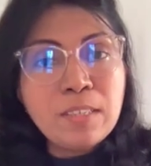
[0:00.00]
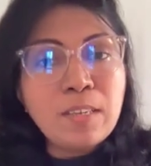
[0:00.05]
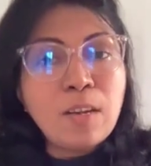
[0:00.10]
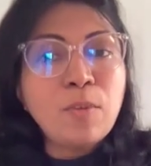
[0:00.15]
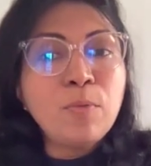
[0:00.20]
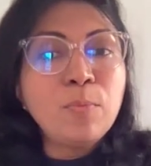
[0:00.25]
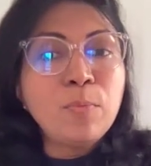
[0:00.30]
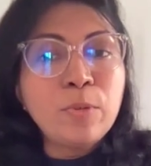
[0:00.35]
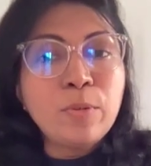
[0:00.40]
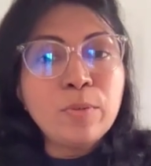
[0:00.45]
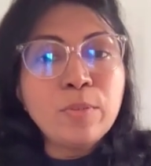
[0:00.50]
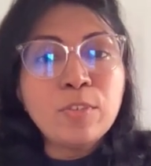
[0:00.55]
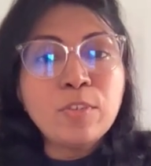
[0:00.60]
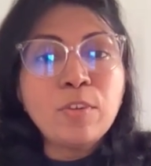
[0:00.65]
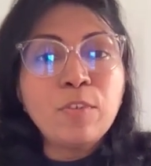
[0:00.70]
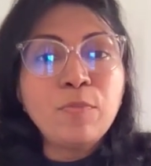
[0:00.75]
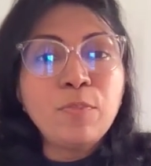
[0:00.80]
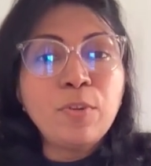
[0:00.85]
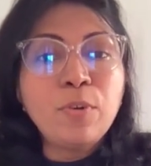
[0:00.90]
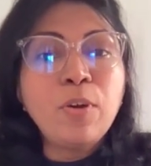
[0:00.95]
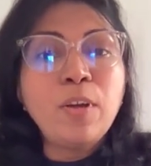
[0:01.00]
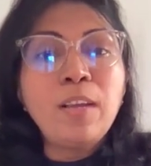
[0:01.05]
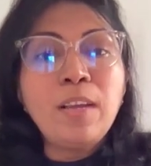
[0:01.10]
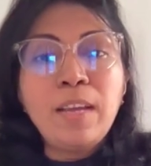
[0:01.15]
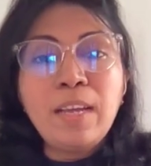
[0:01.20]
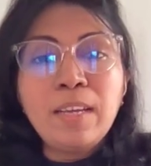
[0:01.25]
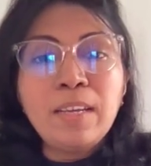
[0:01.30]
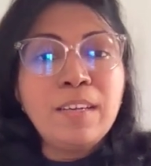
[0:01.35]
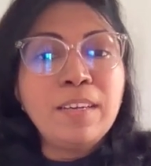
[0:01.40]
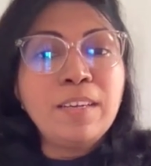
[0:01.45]
Now most of you are
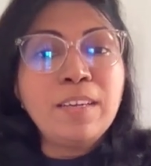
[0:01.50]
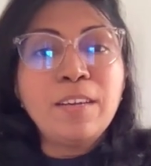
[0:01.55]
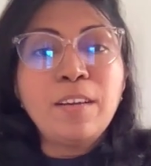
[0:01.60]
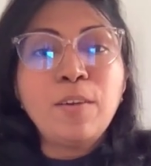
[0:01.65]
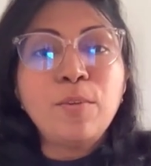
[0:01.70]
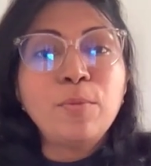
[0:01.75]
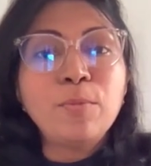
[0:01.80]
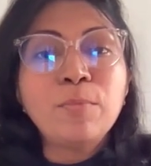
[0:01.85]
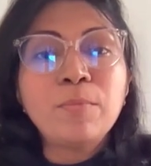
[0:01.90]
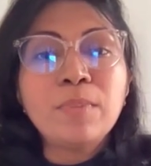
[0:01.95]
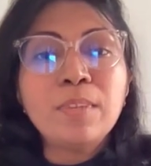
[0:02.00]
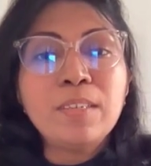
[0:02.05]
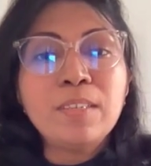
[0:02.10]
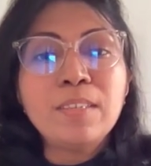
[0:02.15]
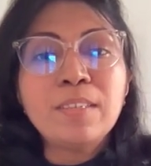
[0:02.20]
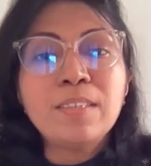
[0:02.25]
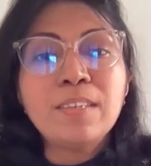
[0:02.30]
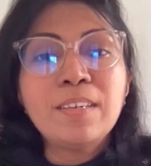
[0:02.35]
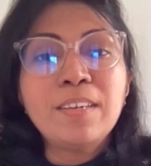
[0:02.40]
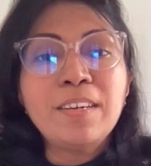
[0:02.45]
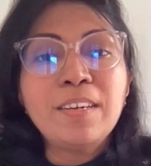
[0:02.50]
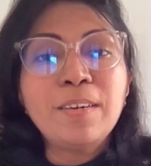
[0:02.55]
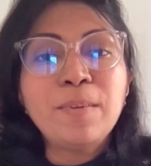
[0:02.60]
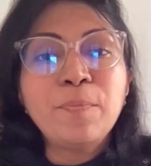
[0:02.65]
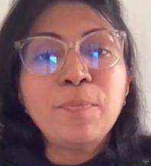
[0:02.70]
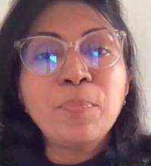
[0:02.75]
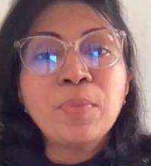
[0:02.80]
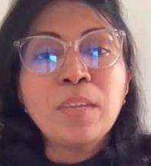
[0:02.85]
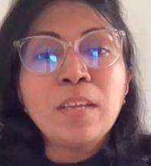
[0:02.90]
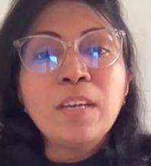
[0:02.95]
like now this
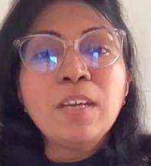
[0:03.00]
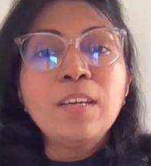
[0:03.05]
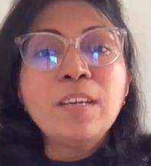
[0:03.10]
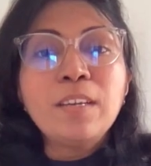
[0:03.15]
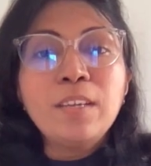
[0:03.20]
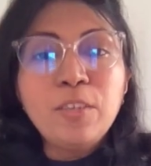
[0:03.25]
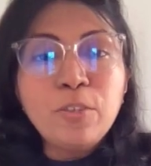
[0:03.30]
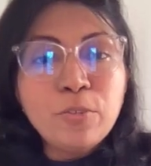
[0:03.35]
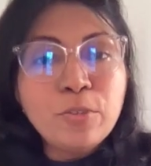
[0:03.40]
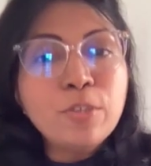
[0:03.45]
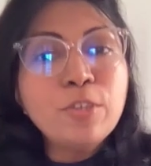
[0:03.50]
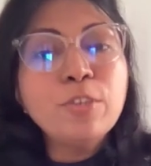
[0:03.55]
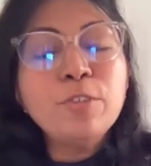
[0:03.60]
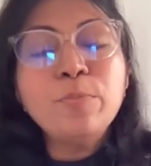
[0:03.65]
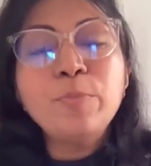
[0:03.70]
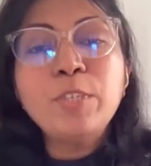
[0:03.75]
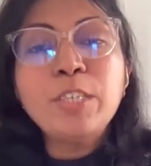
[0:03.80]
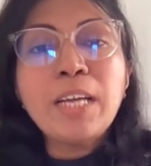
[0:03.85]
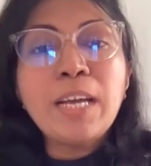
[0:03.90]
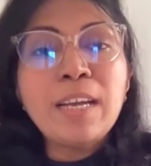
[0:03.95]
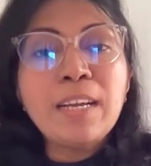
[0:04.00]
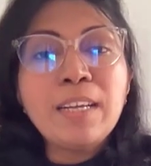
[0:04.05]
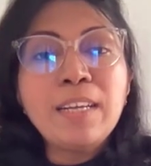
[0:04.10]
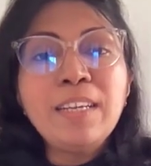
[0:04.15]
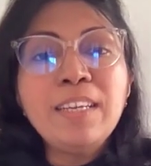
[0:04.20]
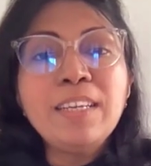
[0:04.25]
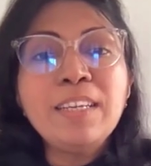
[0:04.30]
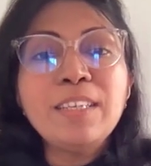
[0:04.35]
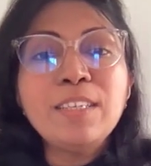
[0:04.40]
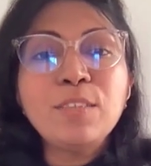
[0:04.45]
YouTube
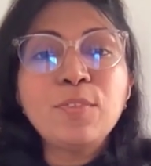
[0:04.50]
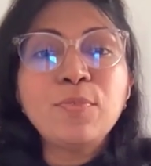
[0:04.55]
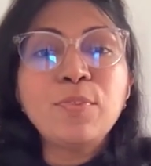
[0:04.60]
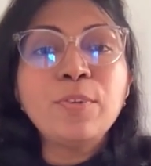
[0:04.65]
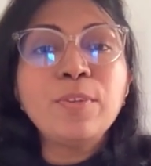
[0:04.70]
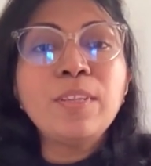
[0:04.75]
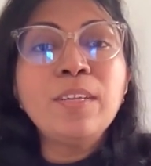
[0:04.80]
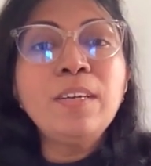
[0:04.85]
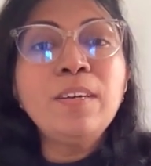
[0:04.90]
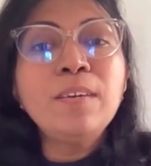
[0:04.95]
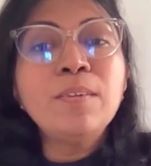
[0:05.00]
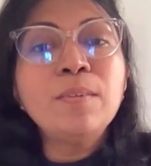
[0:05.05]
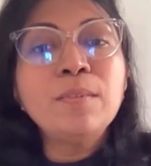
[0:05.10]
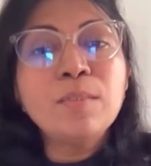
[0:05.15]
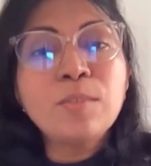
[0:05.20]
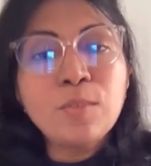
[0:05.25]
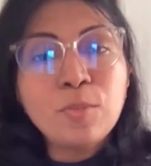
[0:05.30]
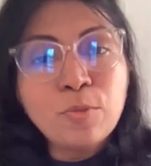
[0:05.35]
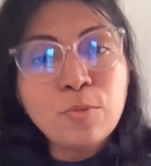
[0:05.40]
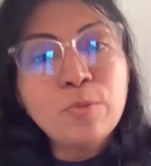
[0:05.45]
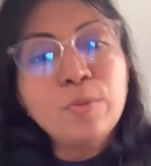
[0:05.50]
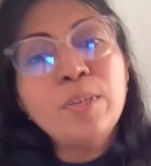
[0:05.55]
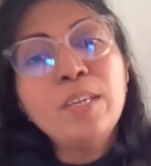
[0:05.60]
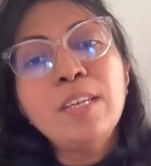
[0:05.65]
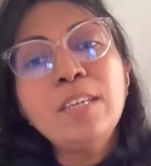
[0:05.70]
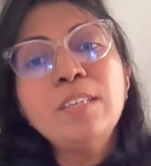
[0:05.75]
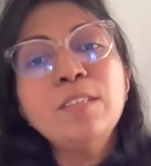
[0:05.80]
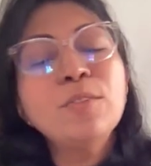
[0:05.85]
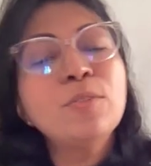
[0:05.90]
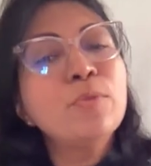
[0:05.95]
channel is for the
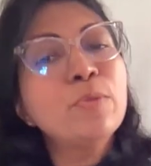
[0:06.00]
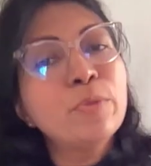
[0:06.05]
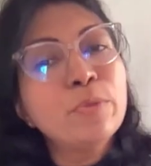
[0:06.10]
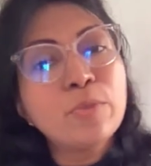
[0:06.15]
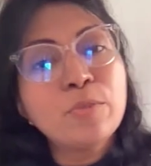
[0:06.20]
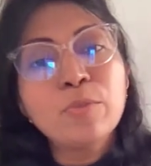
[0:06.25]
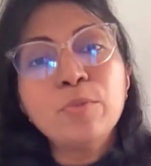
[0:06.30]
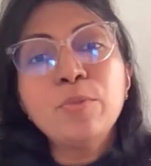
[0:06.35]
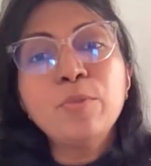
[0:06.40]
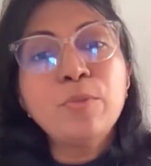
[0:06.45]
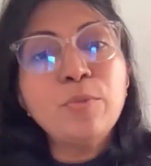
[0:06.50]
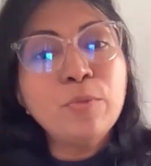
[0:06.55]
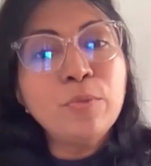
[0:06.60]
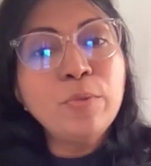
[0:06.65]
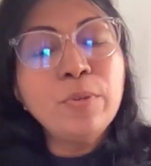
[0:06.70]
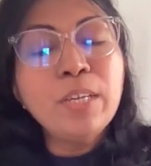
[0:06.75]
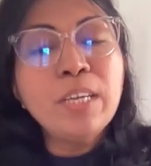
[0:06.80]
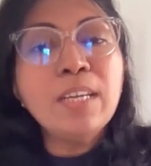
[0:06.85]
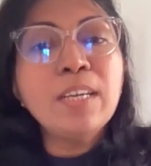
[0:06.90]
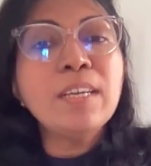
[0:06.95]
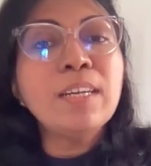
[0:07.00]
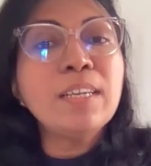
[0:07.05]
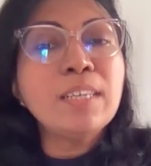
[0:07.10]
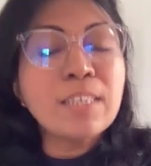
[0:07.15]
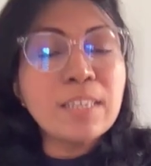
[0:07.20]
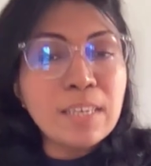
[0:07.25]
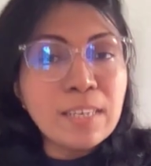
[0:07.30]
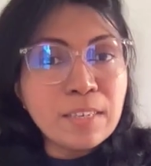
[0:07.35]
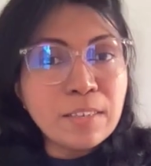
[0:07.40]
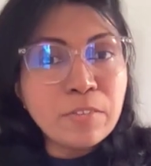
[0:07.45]
students, those who do
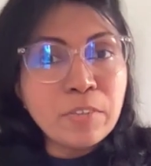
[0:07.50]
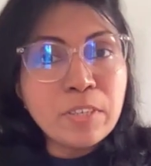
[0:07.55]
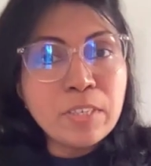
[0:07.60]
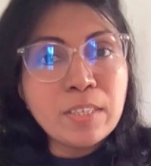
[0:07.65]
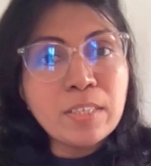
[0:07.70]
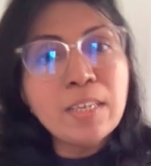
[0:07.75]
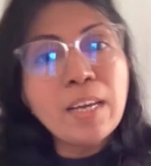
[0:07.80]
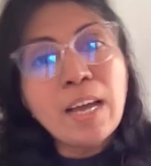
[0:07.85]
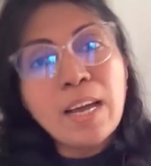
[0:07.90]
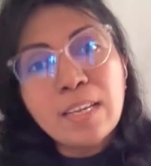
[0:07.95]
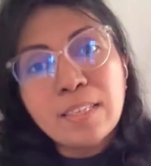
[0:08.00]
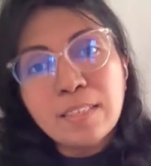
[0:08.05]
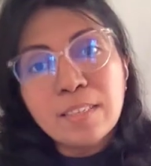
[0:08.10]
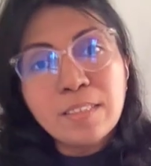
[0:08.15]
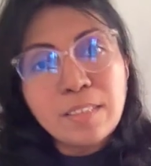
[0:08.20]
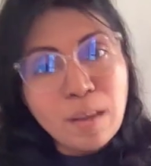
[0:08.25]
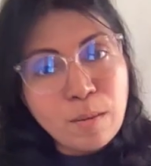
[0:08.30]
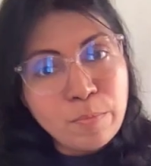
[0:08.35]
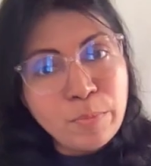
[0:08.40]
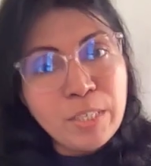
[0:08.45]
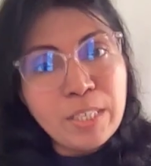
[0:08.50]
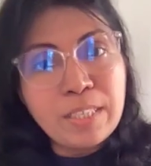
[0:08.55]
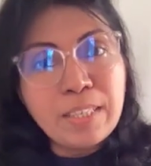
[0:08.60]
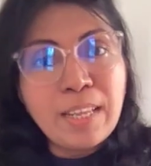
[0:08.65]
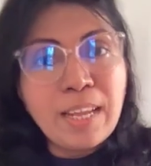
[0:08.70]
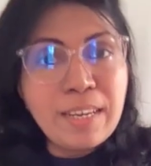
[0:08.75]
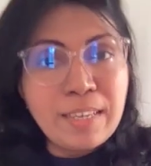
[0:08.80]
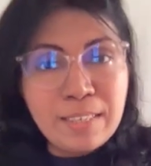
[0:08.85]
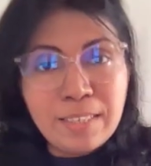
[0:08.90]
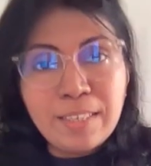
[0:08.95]
English literature as a subject,
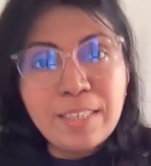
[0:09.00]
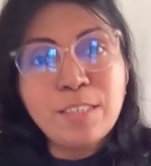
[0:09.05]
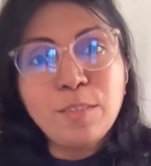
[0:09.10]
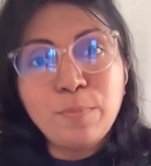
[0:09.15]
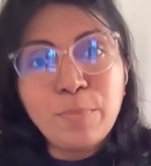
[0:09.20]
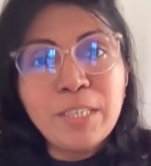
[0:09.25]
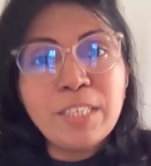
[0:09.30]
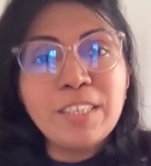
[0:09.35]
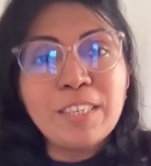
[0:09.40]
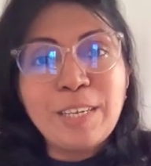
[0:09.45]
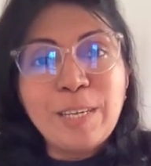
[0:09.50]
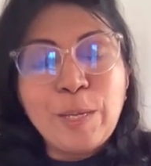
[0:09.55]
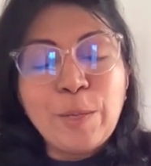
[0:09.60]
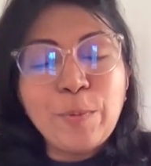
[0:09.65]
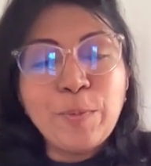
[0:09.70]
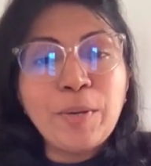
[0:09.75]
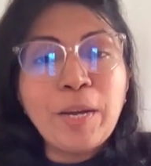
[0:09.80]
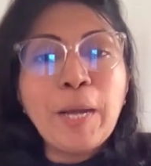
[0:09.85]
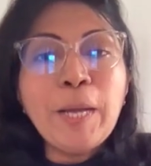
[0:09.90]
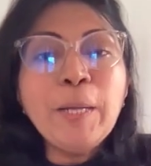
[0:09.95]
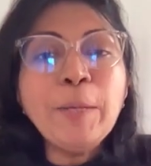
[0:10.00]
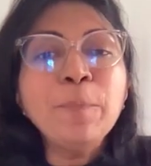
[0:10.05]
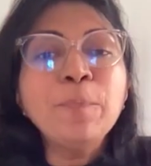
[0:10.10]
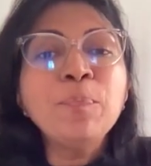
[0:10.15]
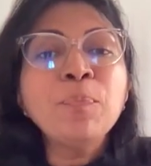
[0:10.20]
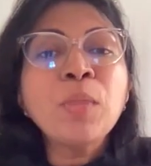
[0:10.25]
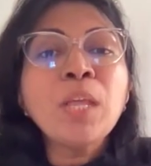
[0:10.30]
that is especially, right?